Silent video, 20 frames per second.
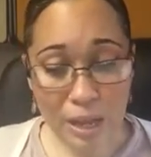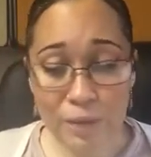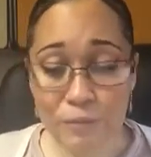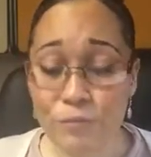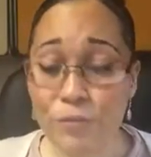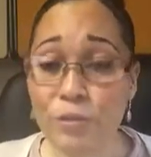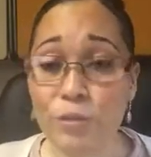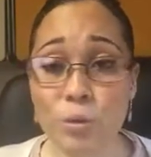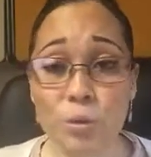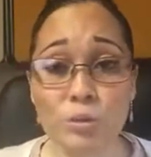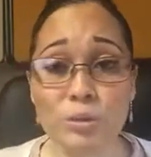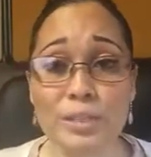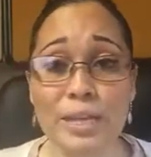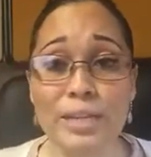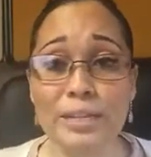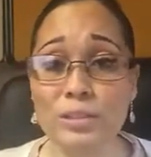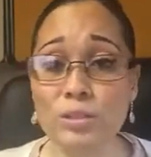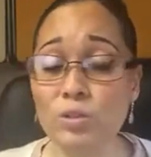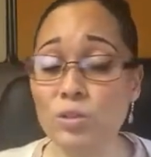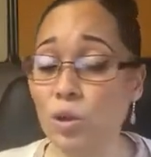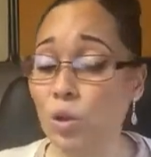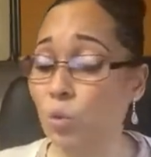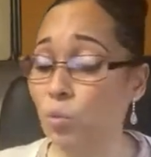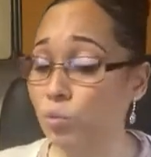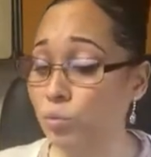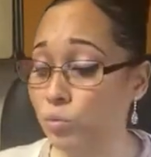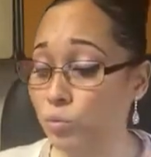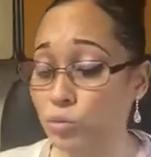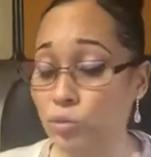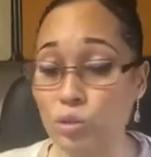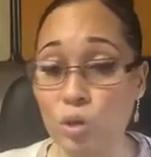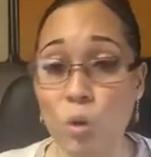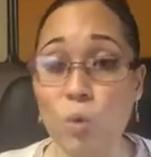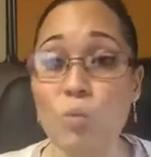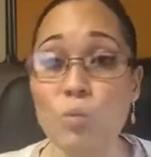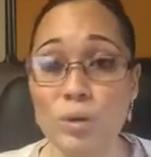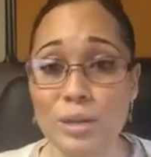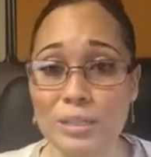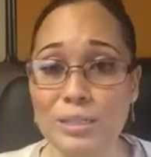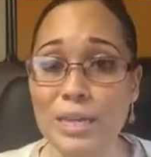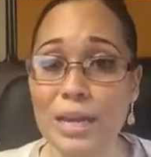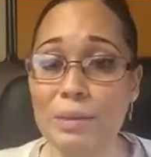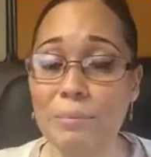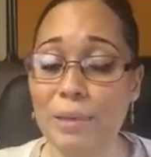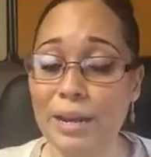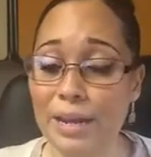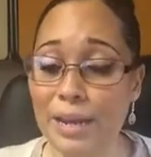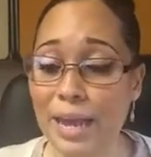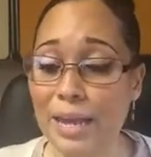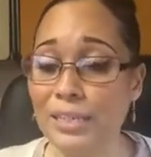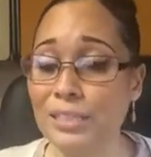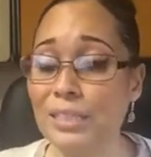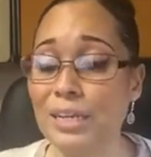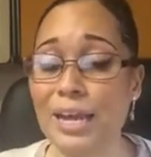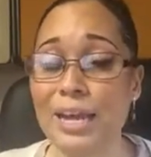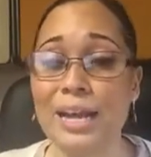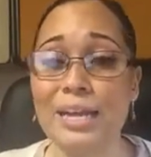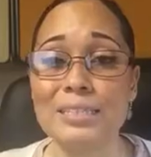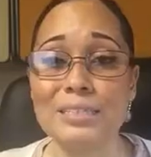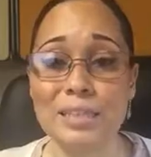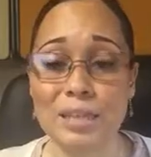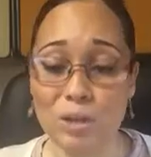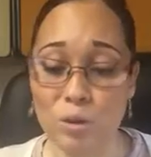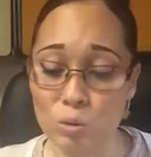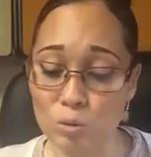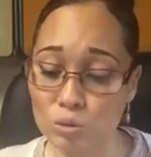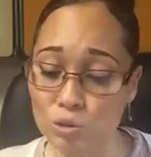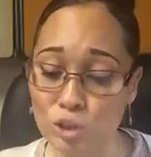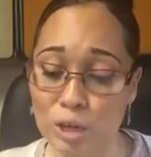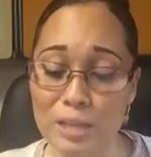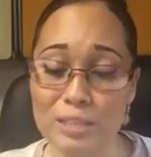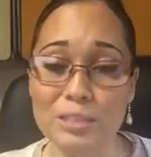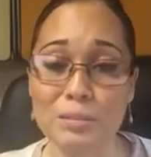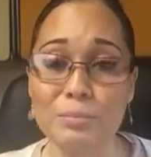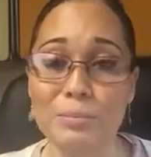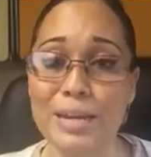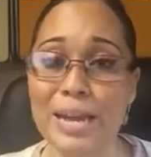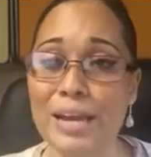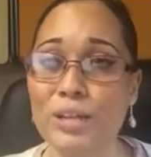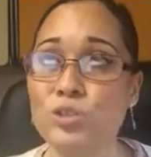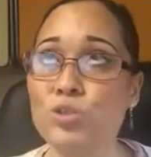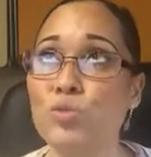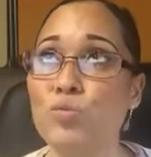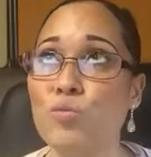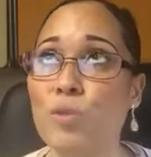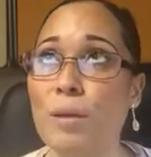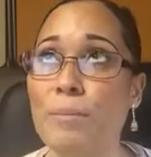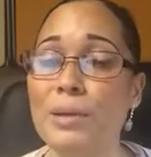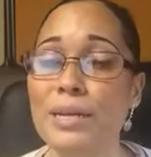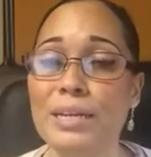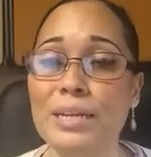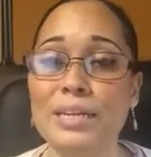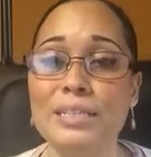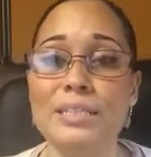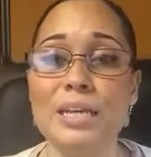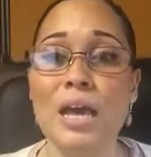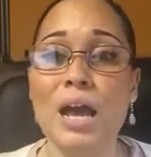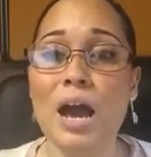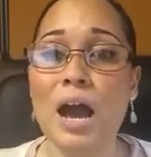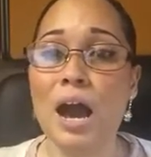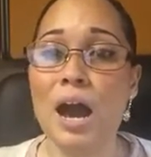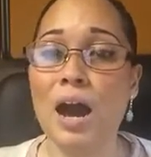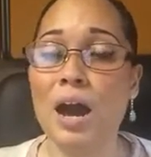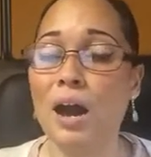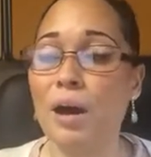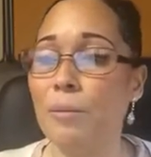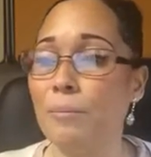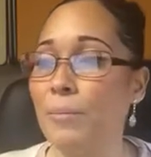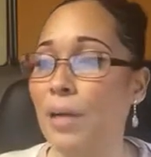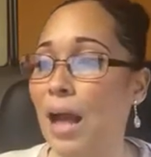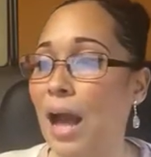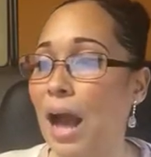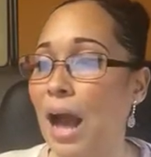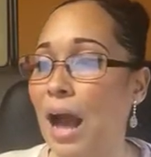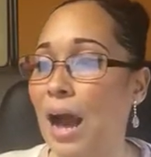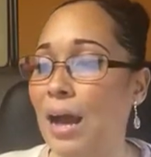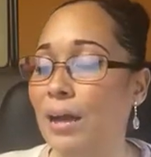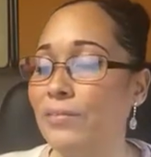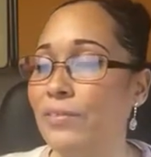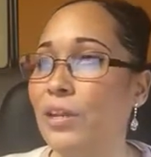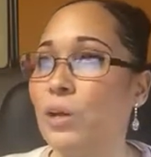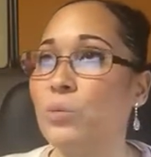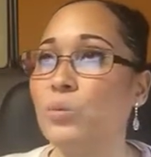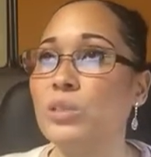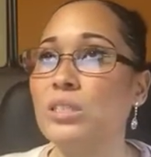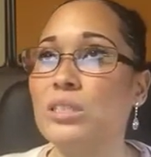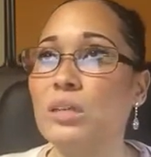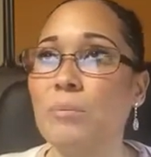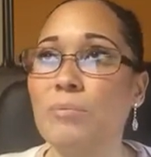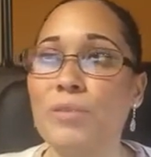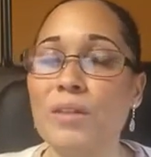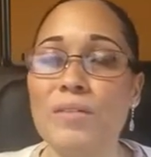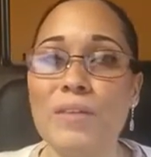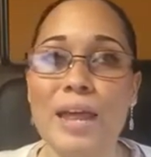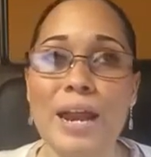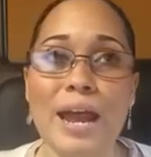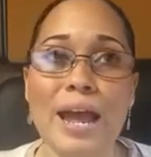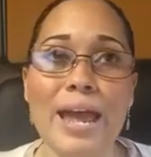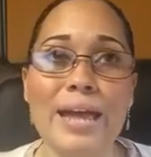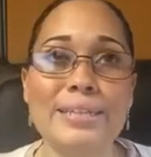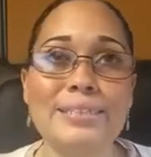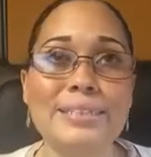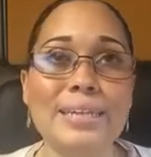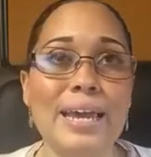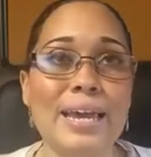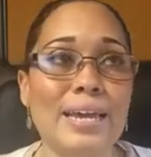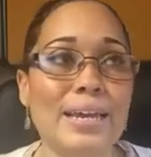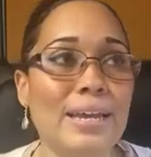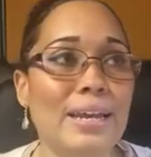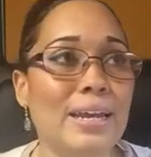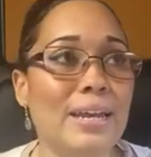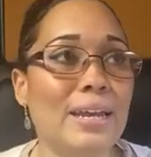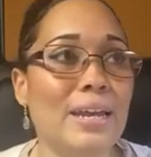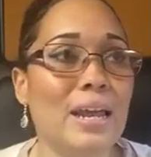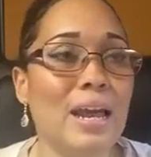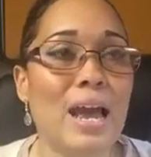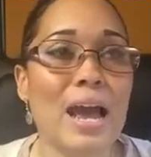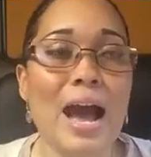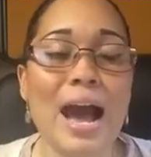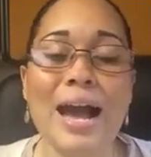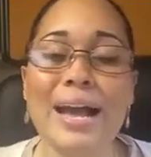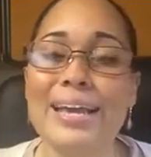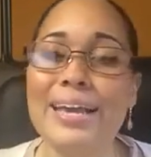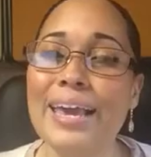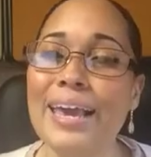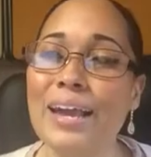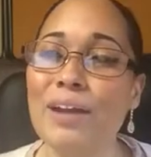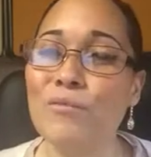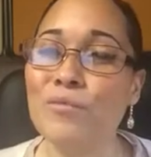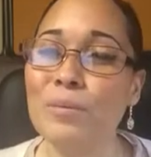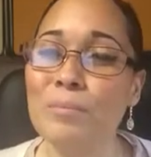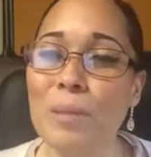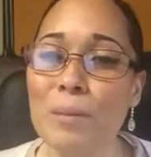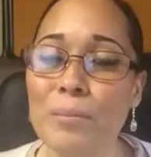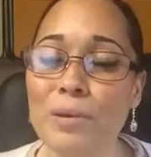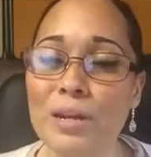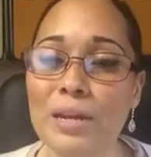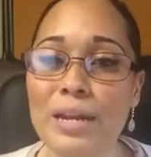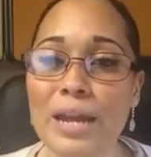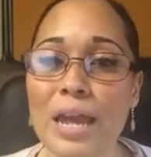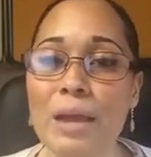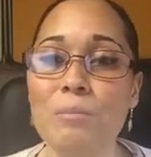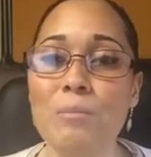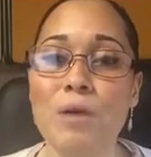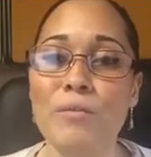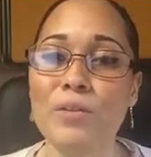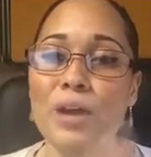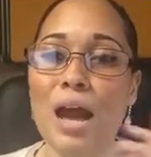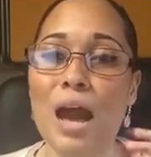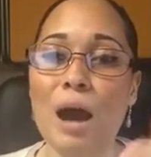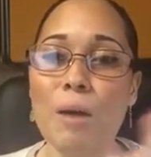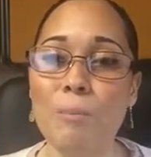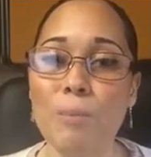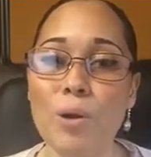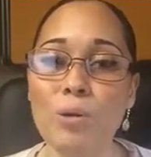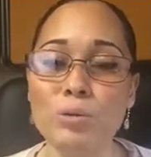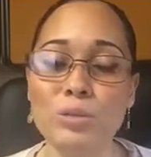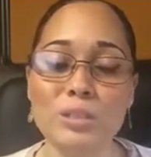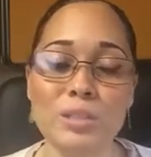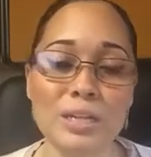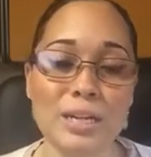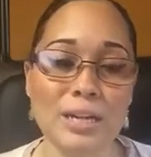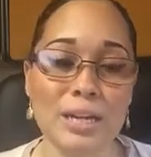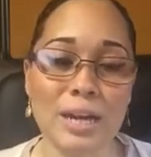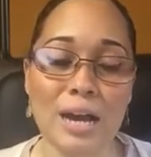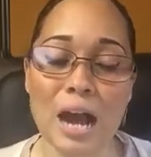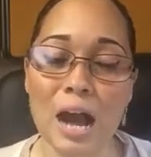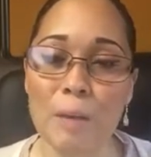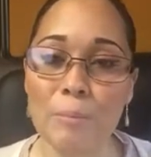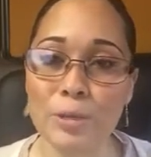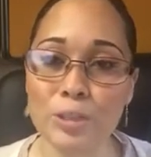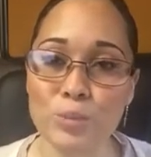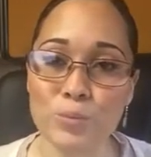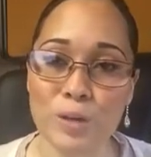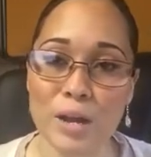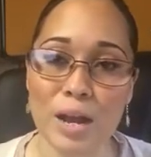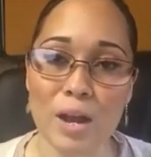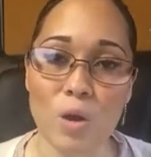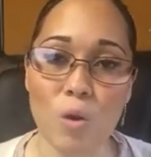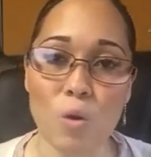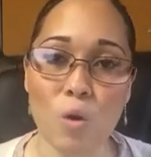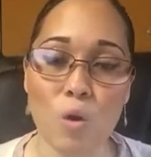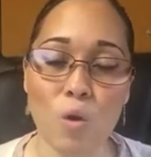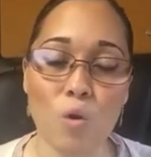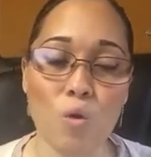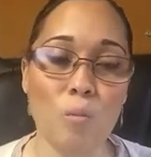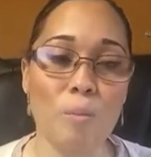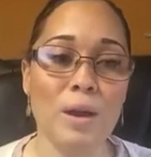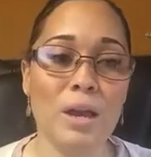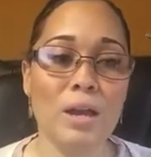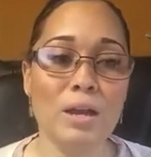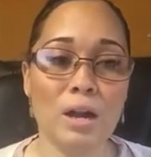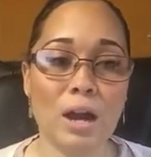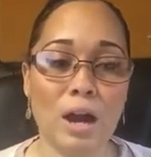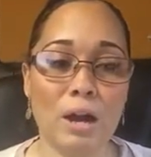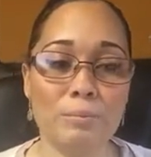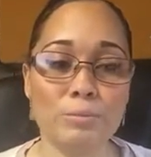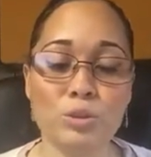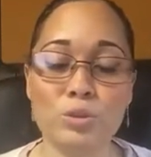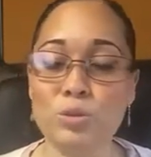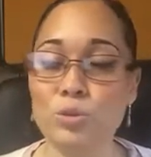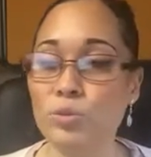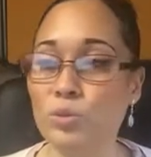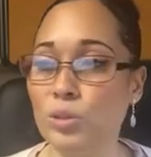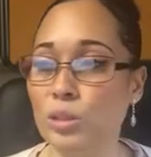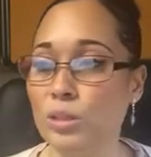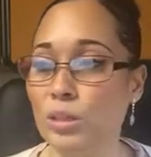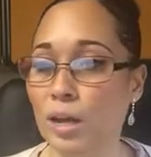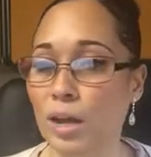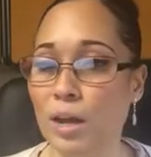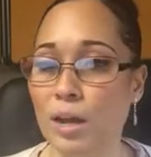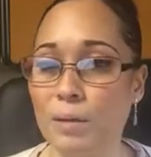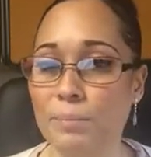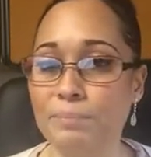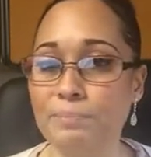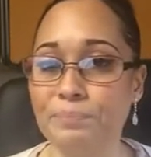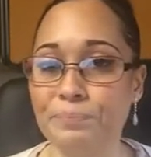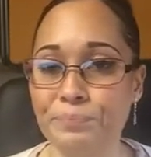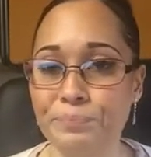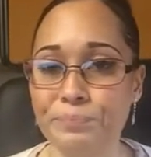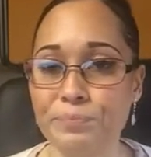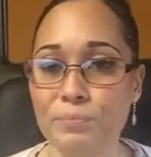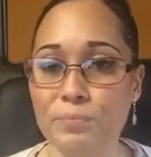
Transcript: and for those that you know don't want to take medication like i said go try some natural remedies um I, there was something that i had taken i can't remember the name of it i'll post it in the comments when i go home um so you can um